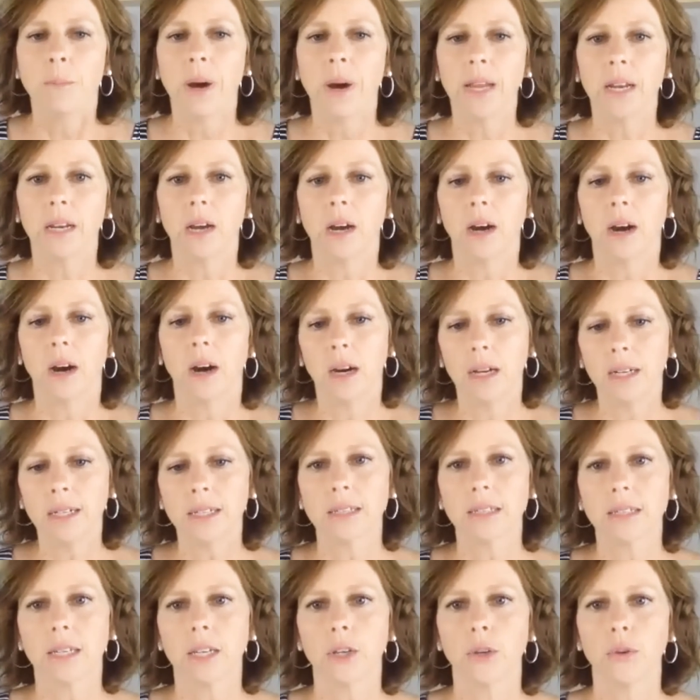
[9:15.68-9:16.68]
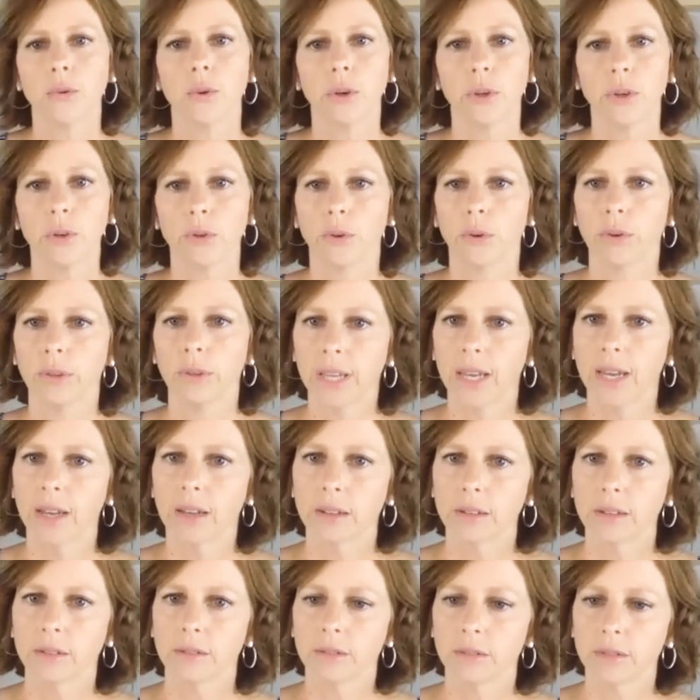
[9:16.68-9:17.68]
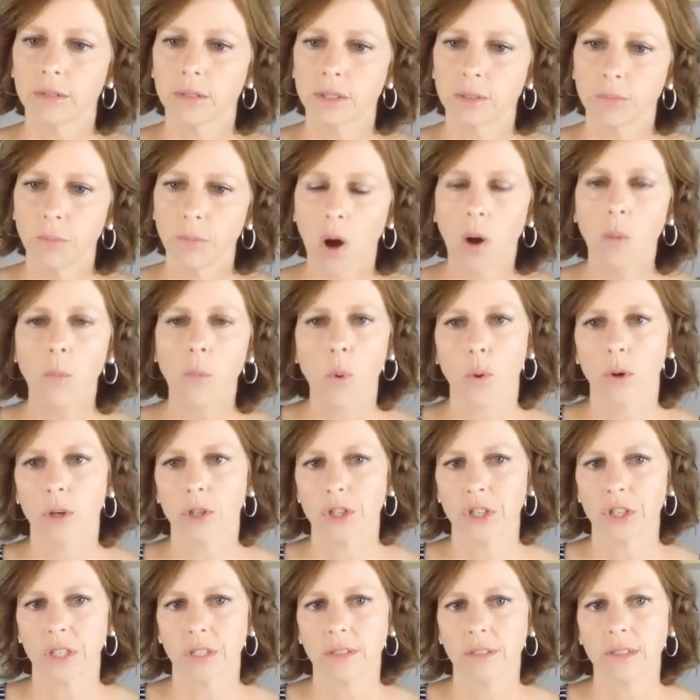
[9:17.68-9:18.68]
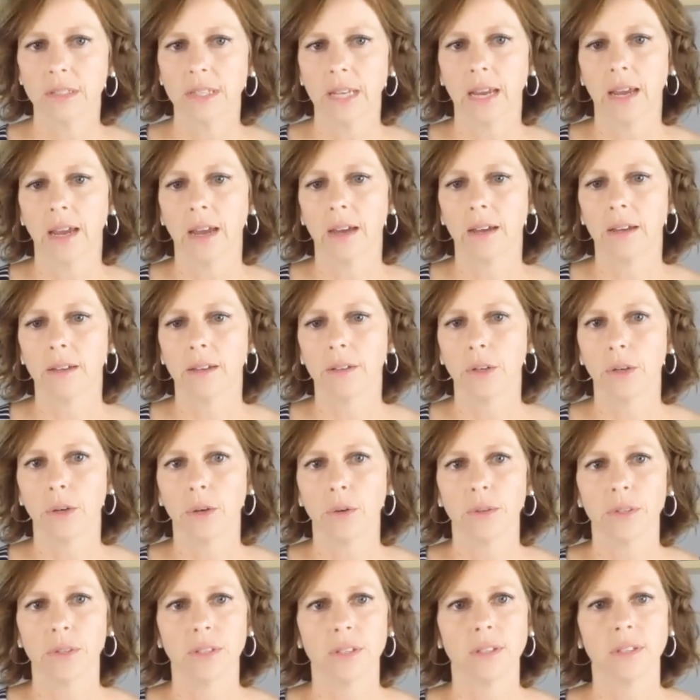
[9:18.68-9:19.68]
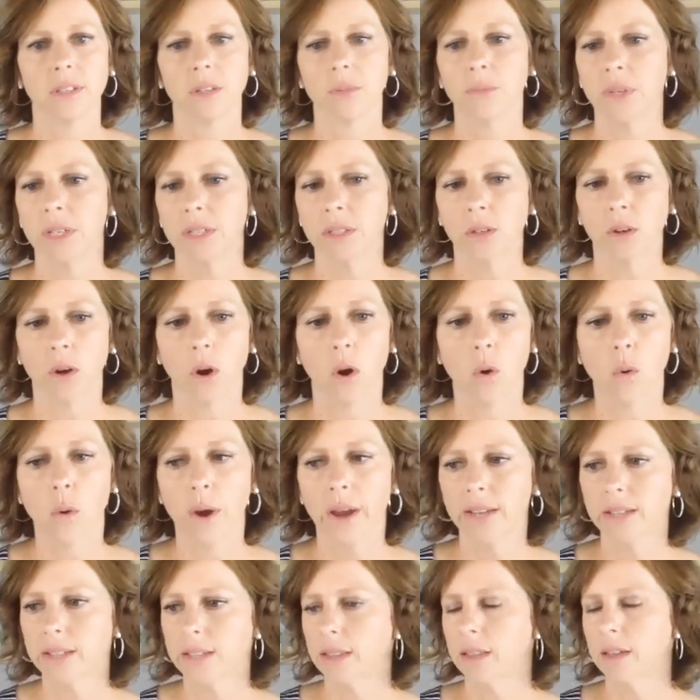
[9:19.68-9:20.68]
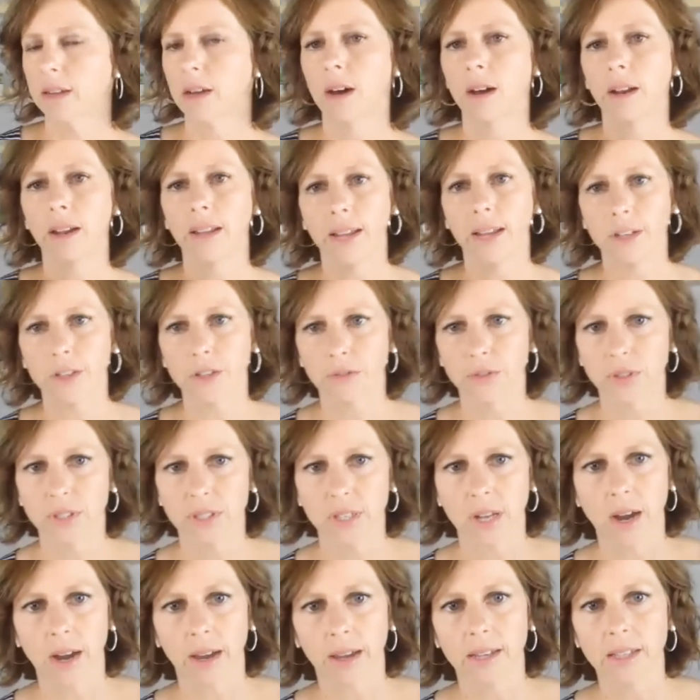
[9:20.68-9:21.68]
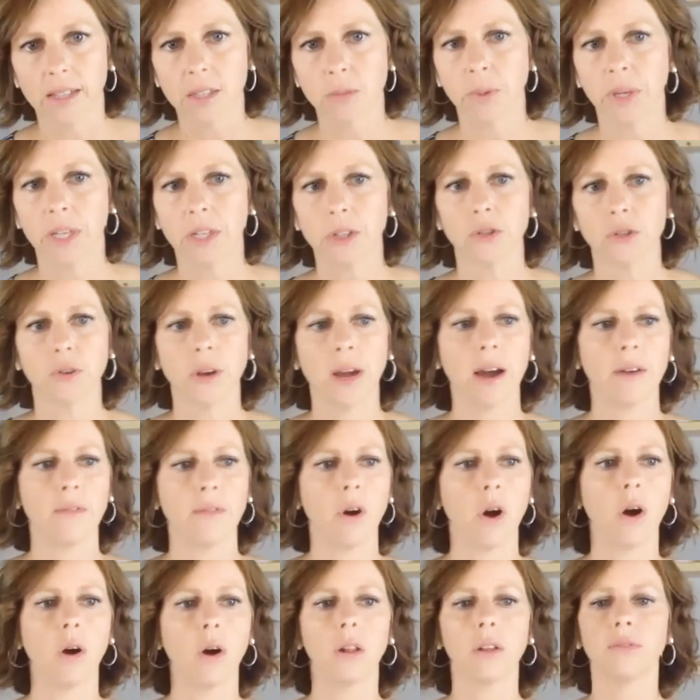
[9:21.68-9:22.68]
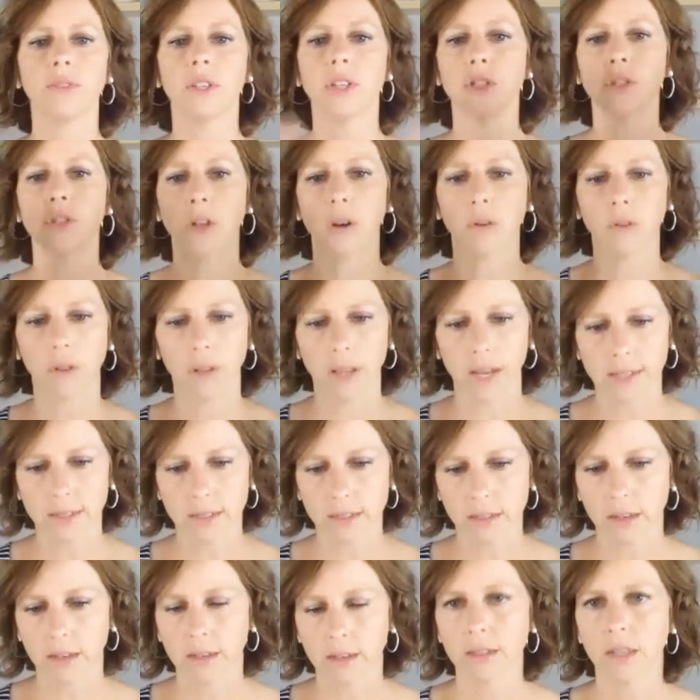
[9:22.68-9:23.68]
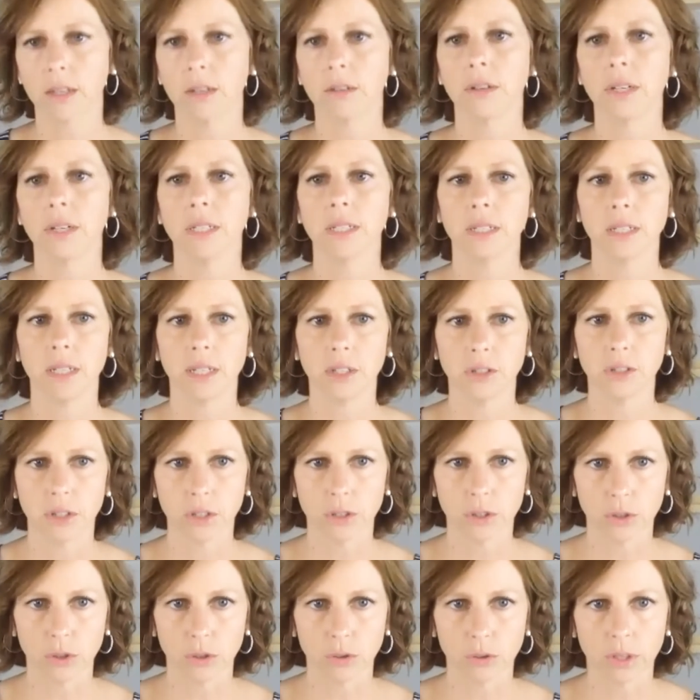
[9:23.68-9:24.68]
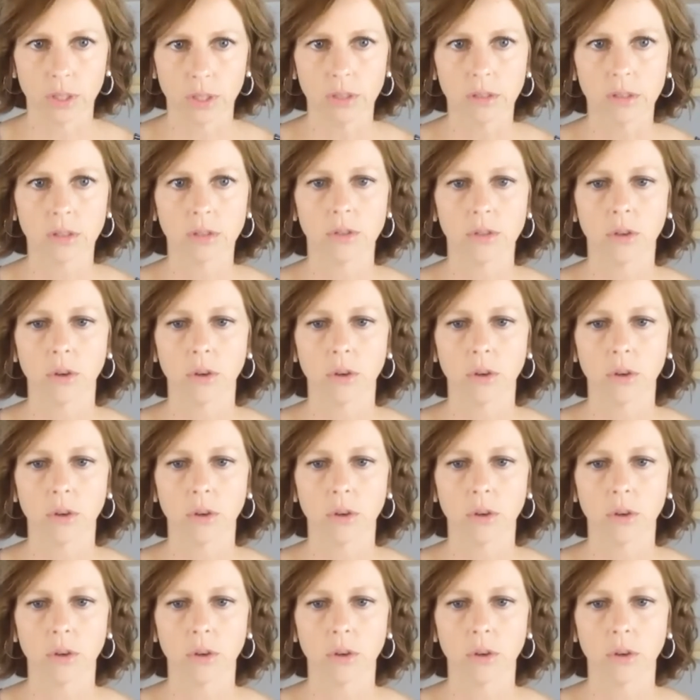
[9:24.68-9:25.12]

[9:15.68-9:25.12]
but honestly, you only get small portions and, the system isn't always at the cutting edge of science because you have all of these generalized things that you need to teach the students.